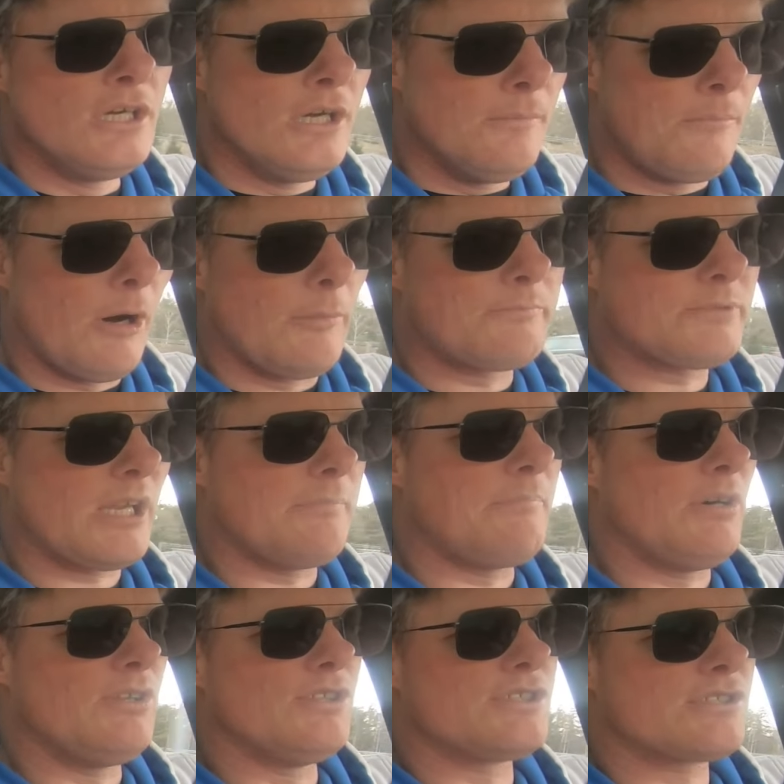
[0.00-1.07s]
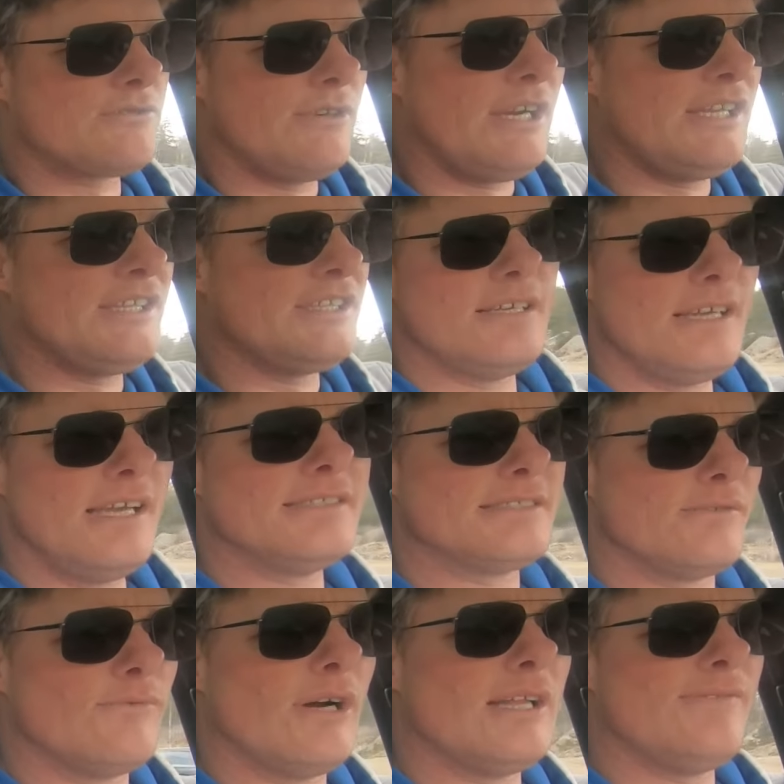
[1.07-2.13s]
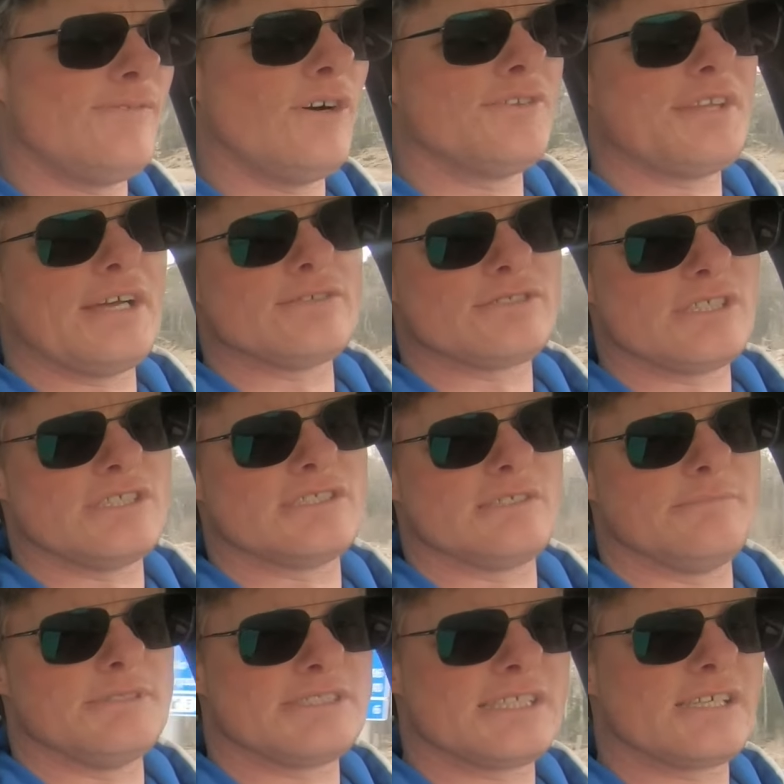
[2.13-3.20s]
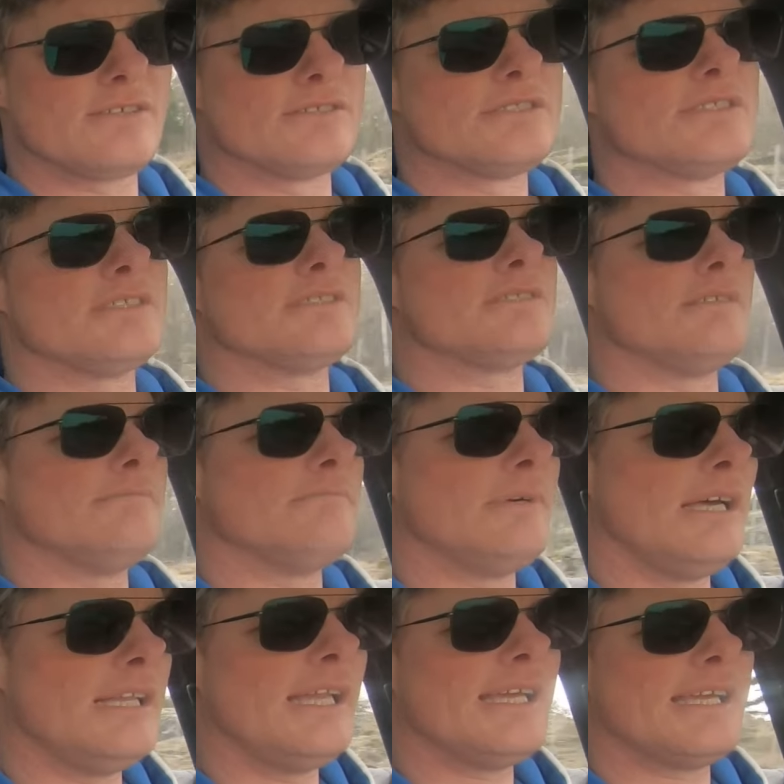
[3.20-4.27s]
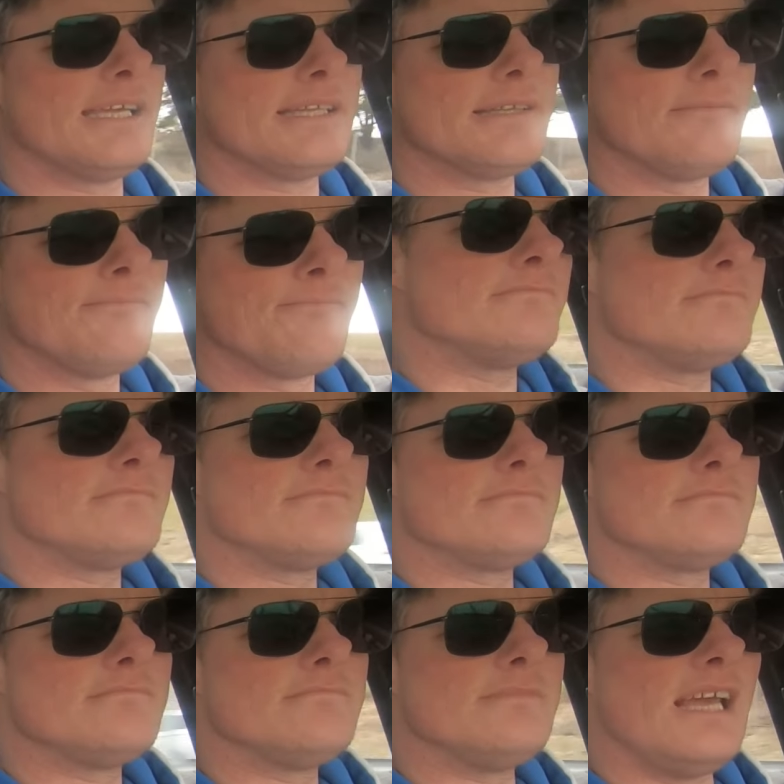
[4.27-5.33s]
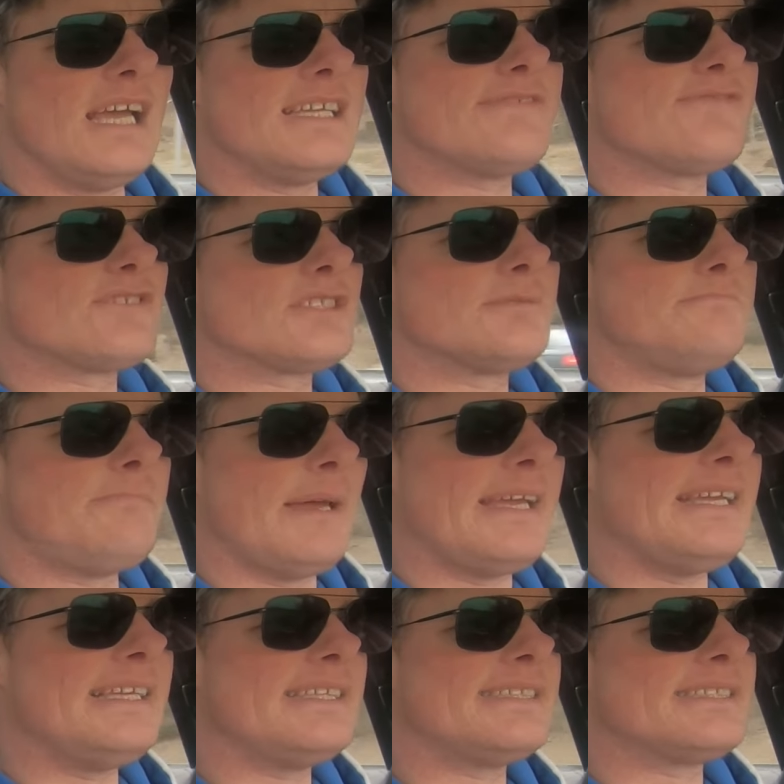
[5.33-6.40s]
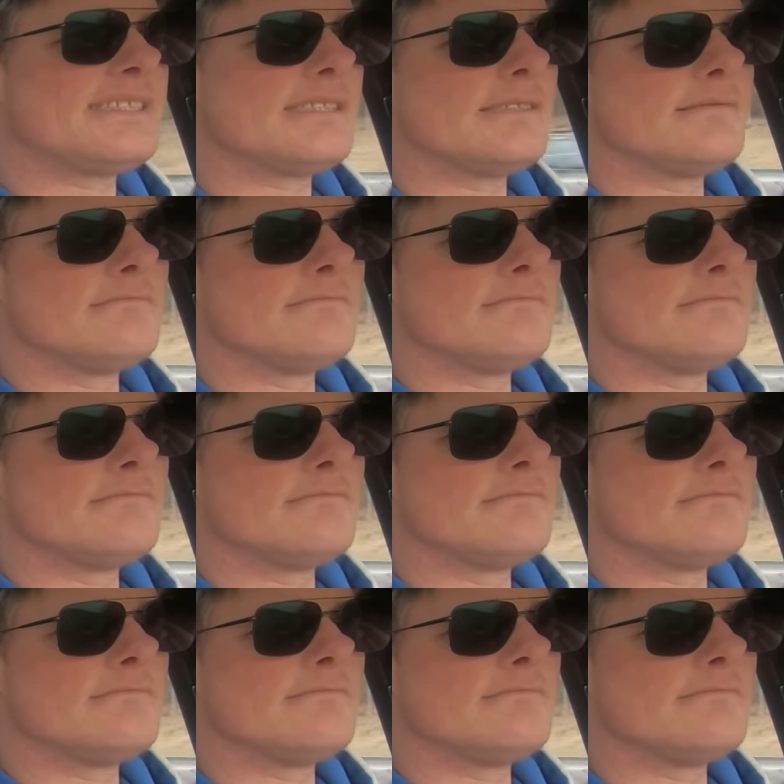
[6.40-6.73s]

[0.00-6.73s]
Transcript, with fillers: pops up on the screen, and it, it's a well thought out system. It's a good system. I like it. As for space,